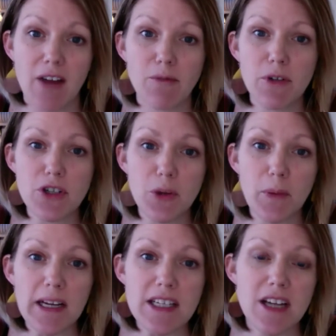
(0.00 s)
which are
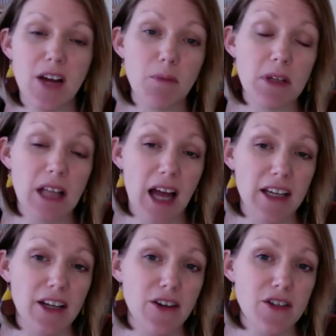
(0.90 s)
based on
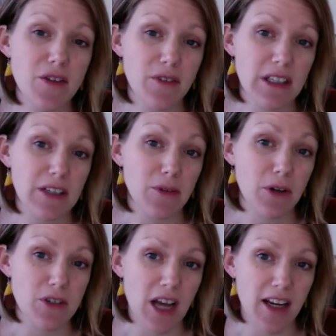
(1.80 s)
Palladio's Villa
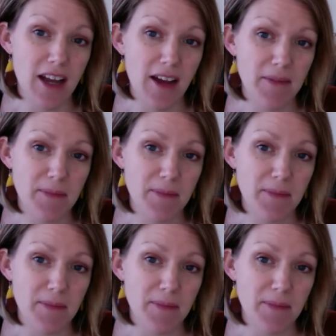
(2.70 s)
Rotunda.